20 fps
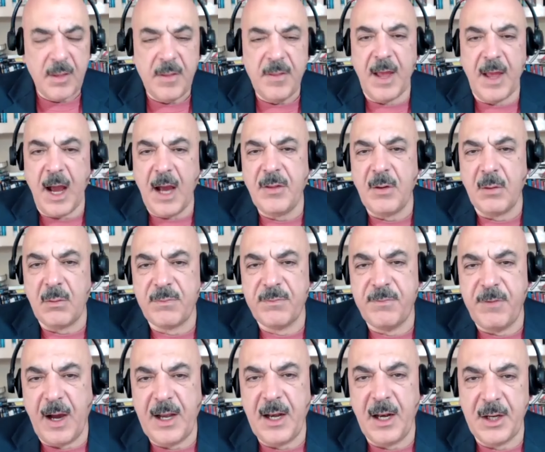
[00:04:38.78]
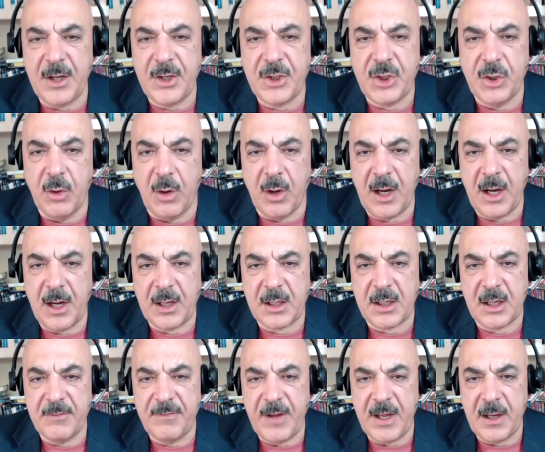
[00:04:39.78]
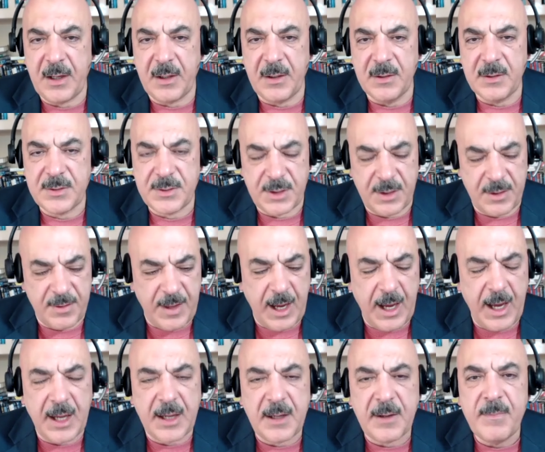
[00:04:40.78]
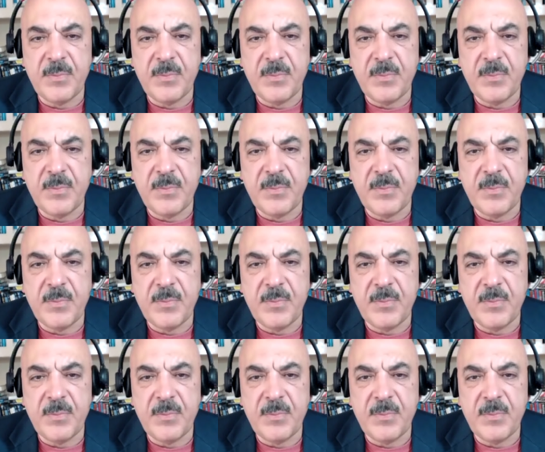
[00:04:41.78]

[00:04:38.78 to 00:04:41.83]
The other final issue on electric vehicles is that